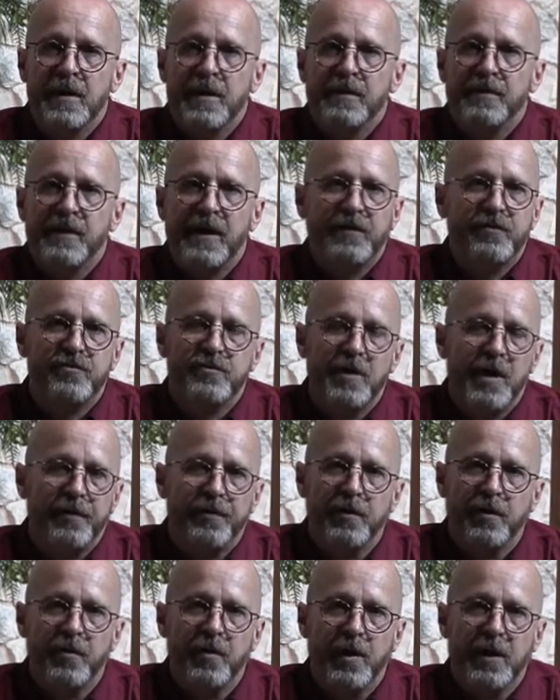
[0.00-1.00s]
that's not
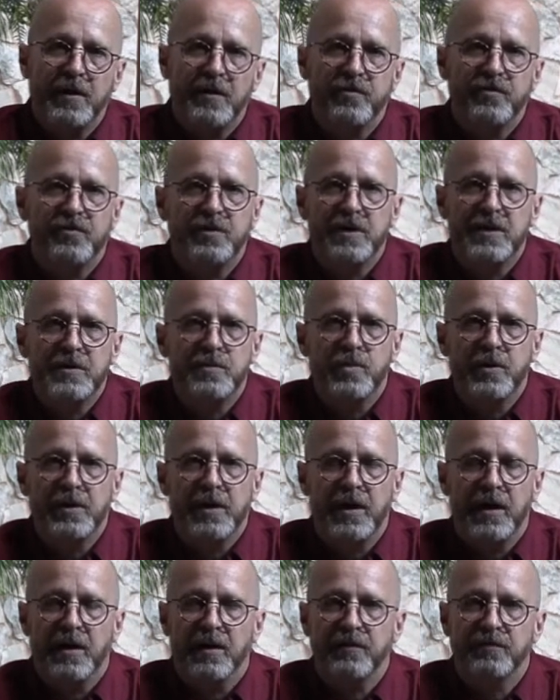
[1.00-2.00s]
the greatest need we
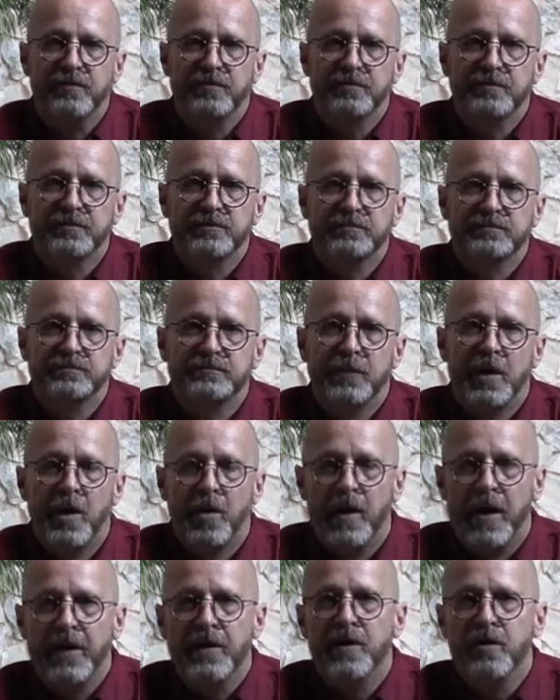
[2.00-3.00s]
have.
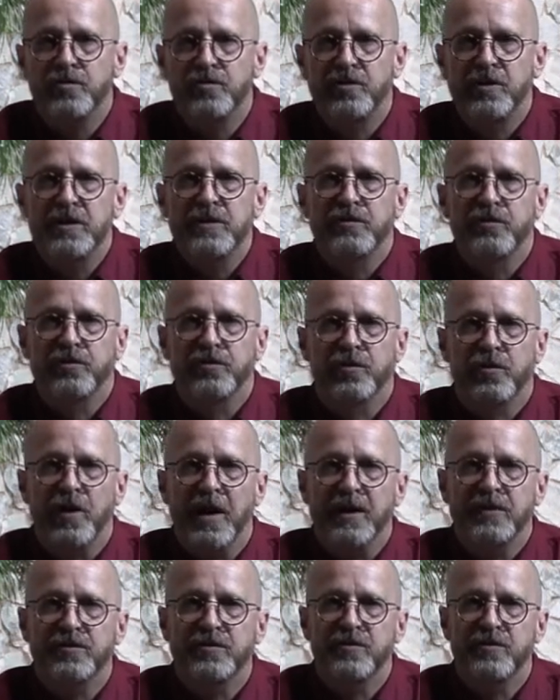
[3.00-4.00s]
Oh, I know Jesus
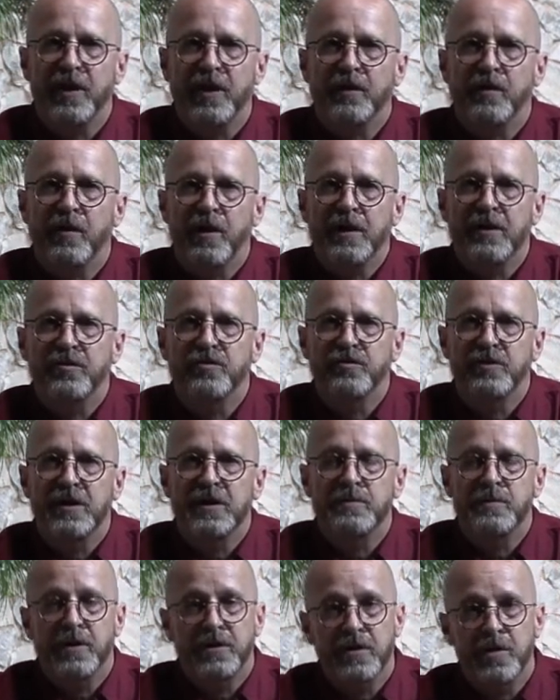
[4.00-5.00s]
Christ is our greatest
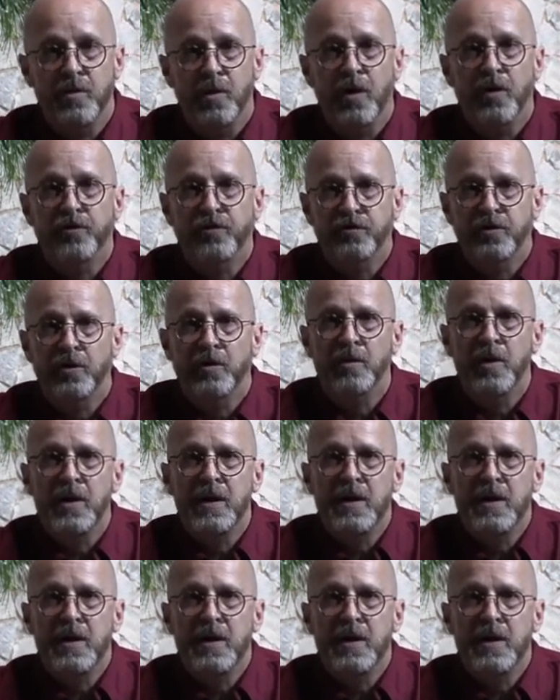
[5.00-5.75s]
need, but you also